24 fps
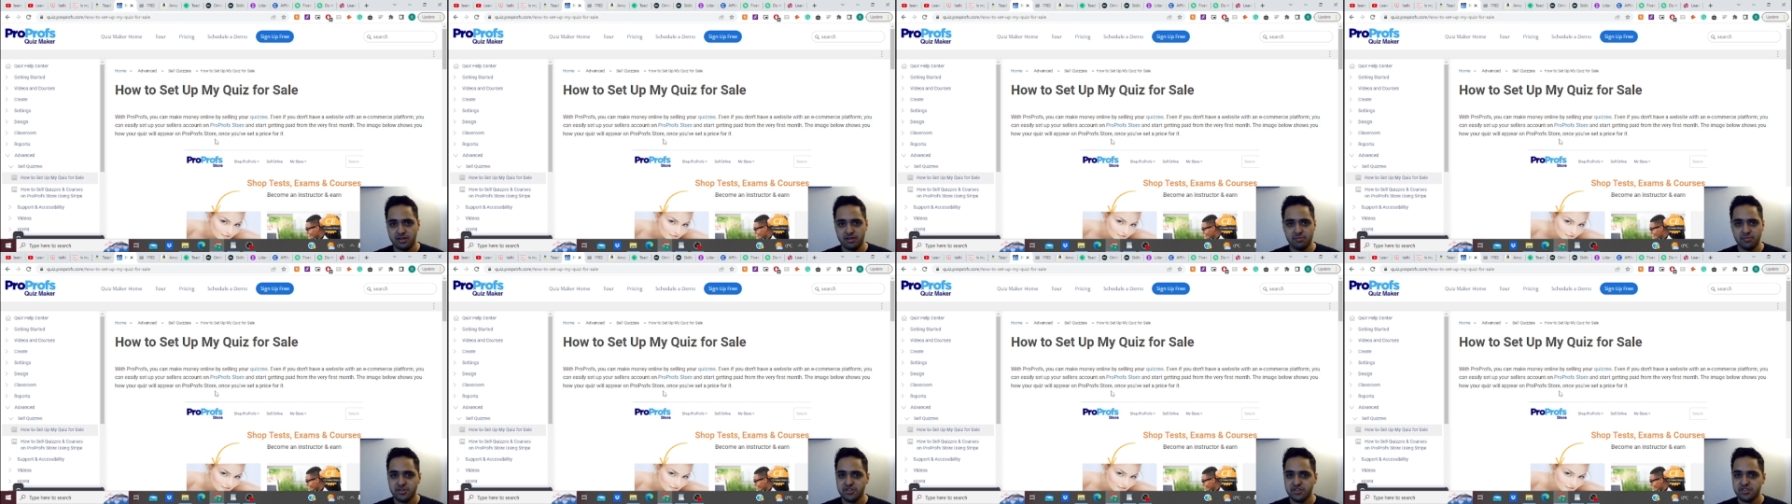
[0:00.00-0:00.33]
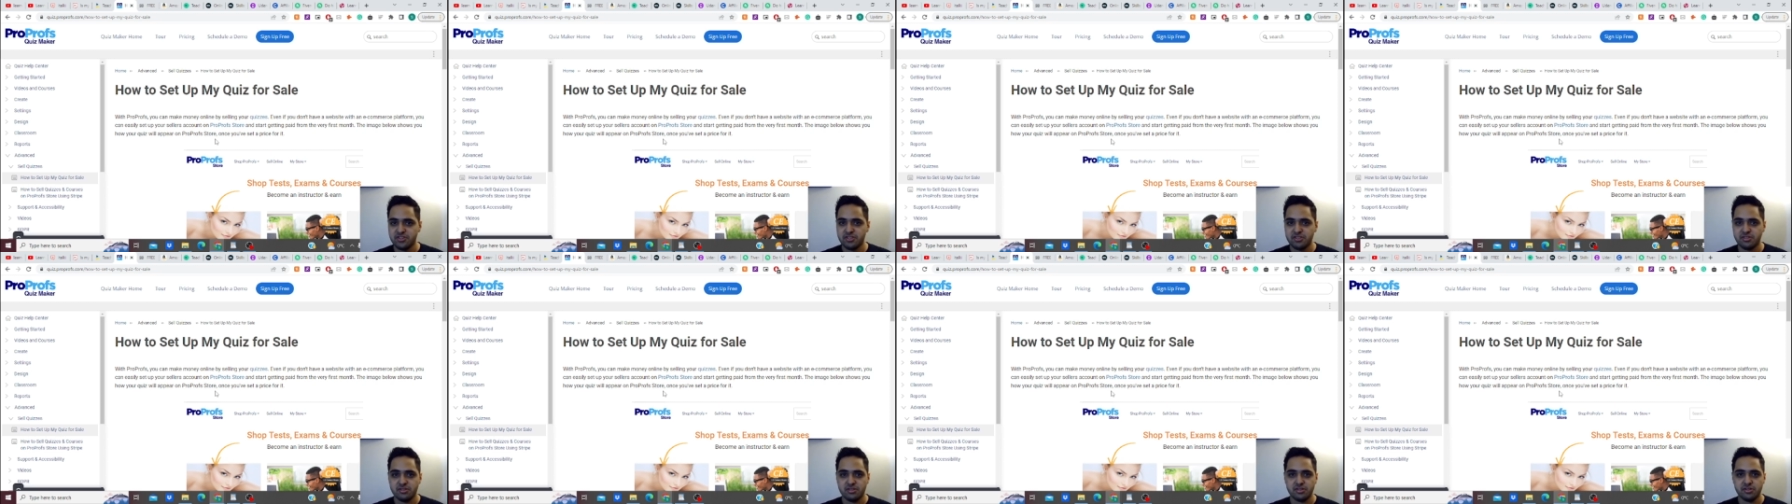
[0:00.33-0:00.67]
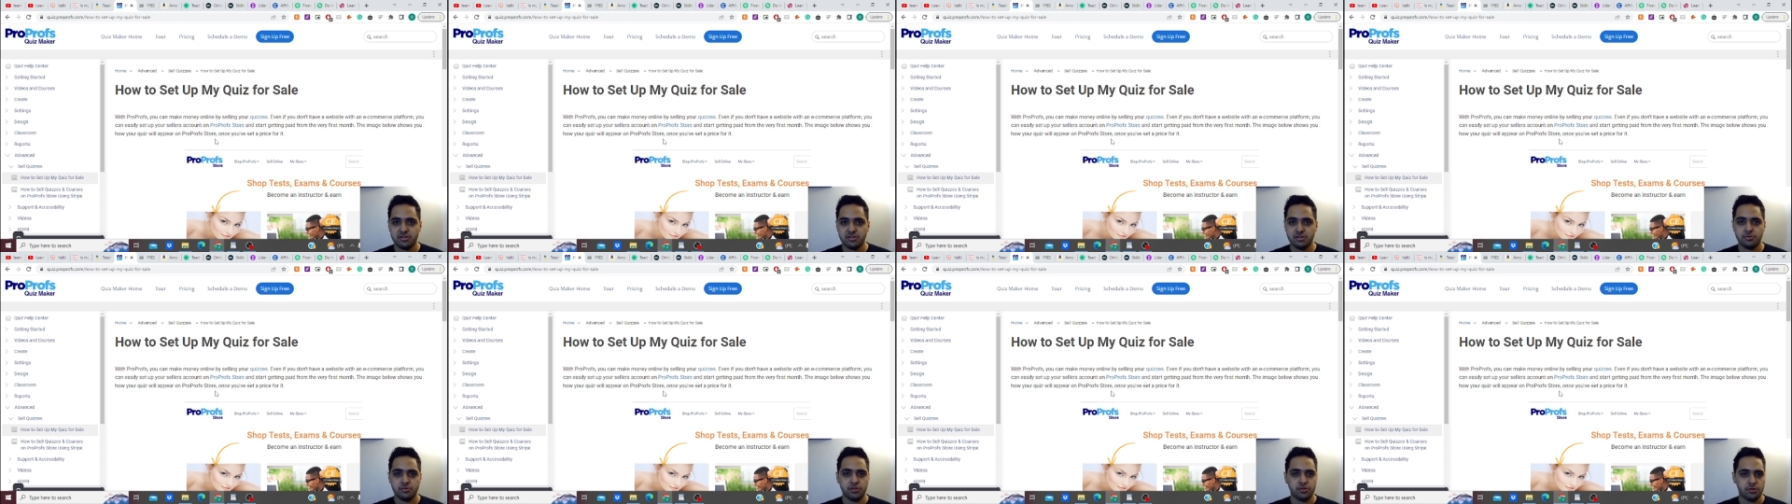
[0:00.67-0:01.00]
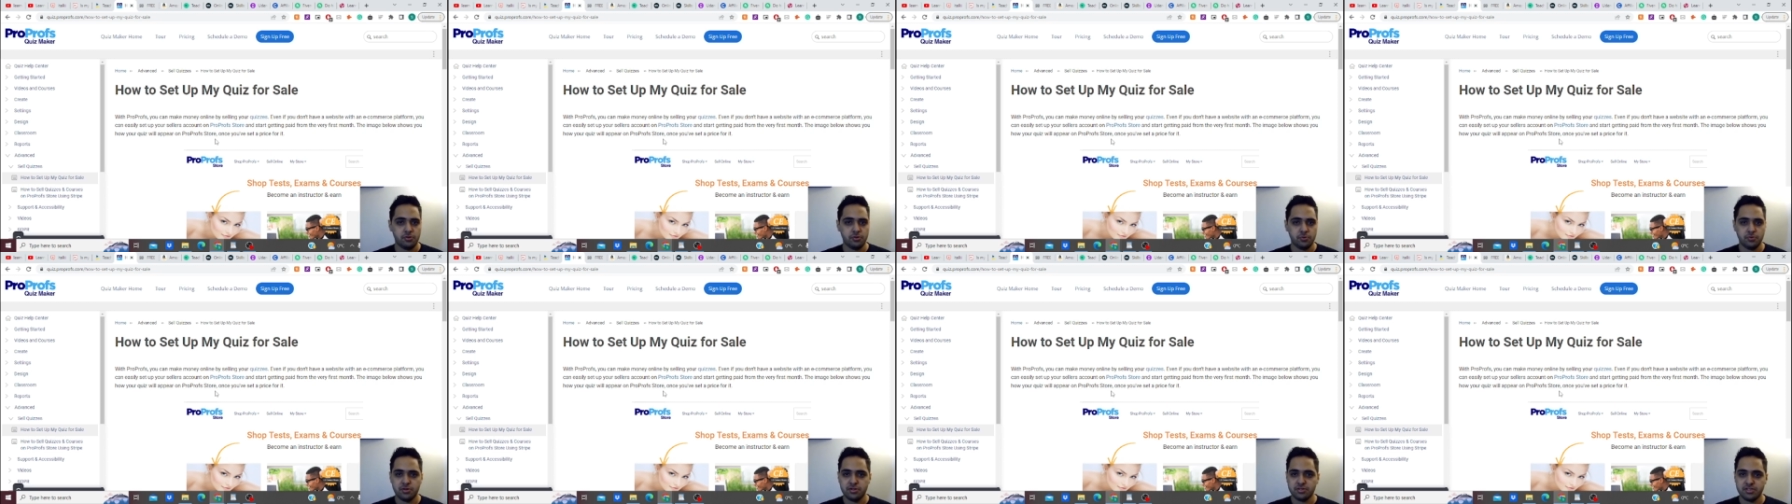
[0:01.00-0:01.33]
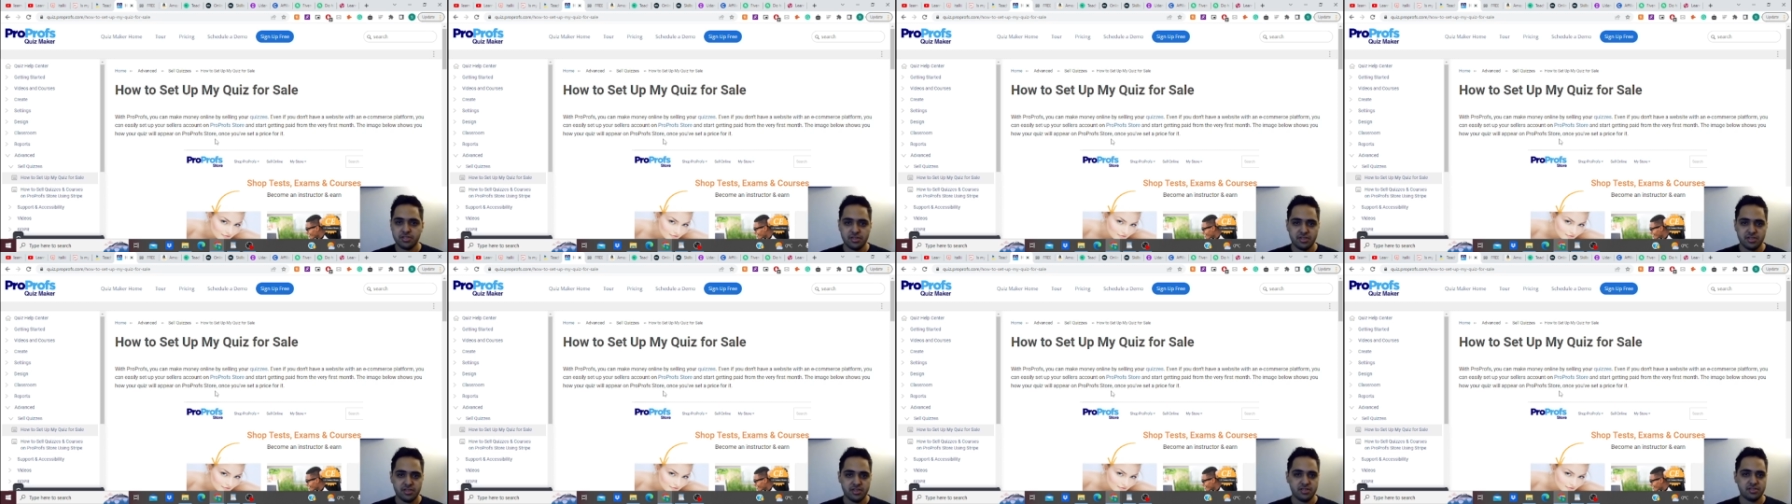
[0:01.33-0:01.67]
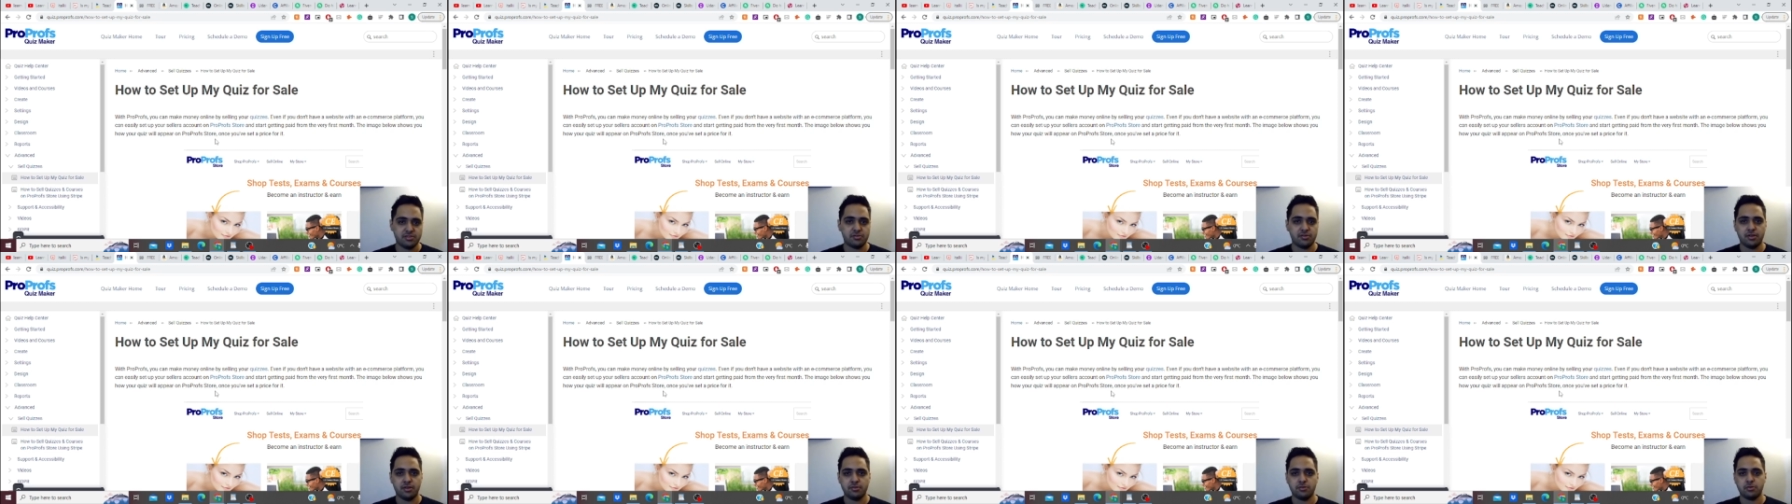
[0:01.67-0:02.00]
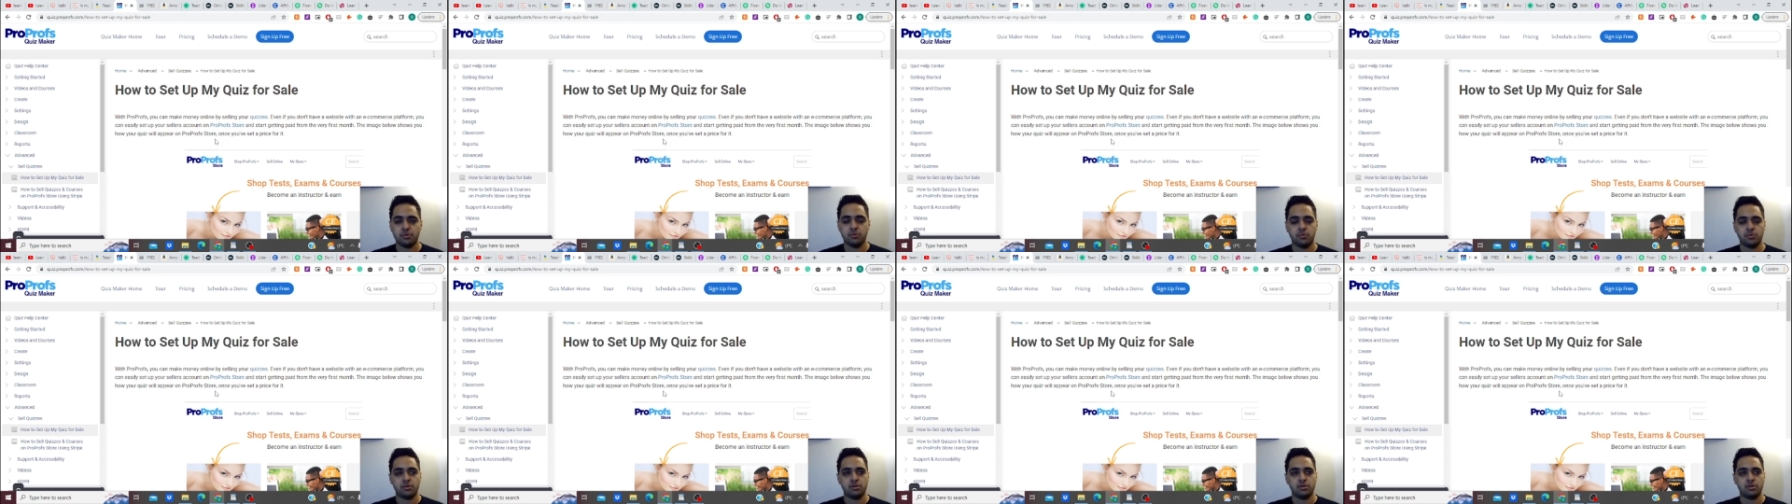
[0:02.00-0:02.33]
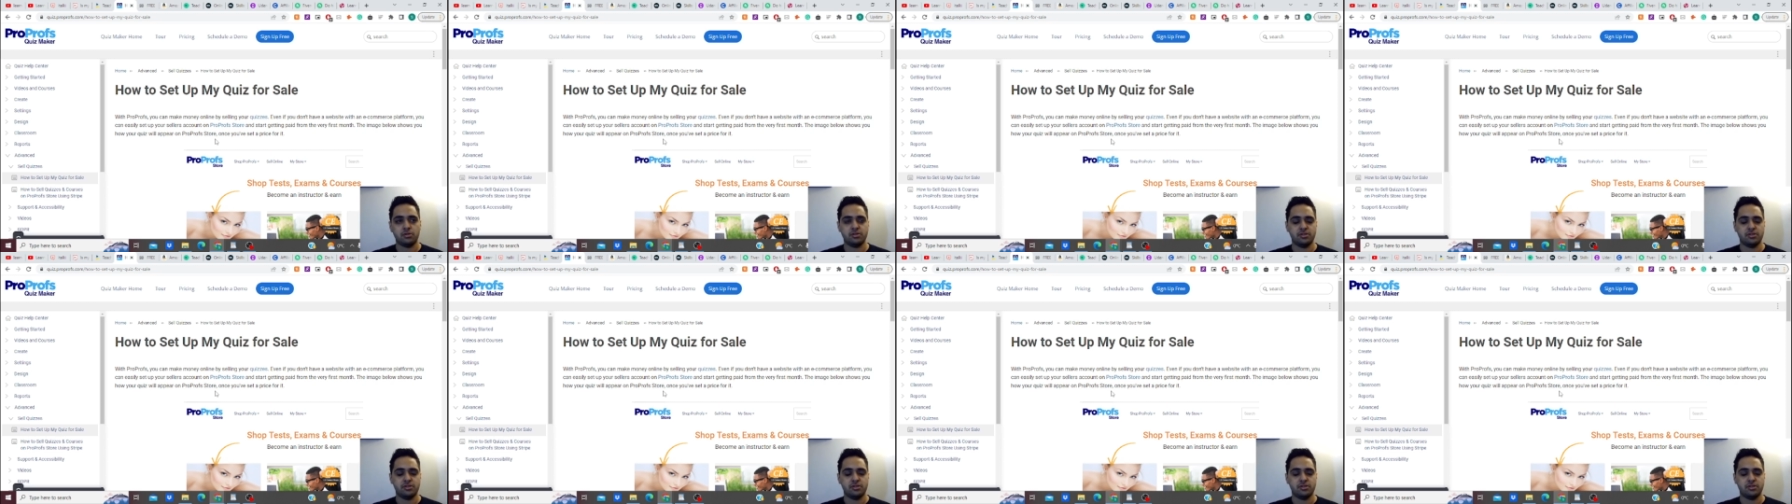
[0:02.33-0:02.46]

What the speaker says: admission into universities around the world.